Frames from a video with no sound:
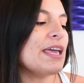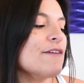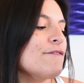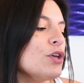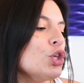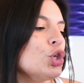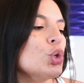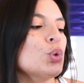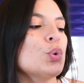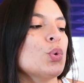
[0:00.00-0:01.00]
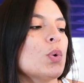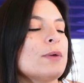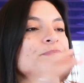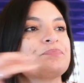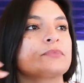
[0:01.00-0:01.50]
If you
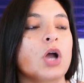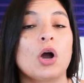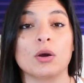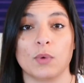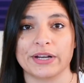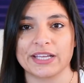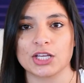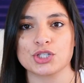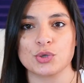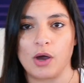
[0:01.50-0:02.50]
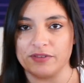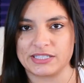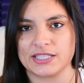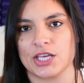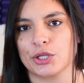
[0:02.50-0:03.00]
are wanting to
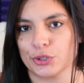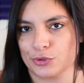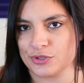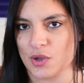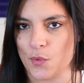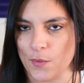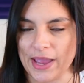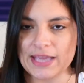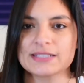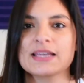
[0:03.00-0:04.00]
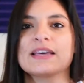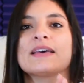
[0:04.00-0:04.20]
obviously lose weight,